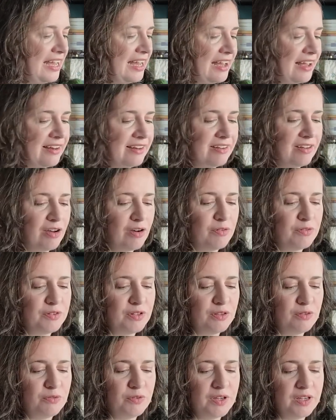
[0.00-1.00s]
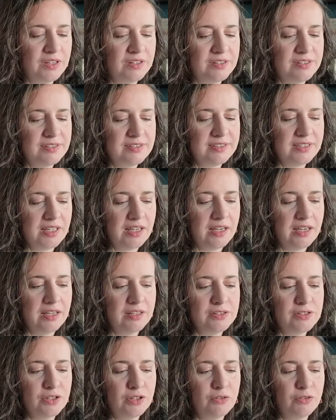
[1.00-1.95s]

and after the first sort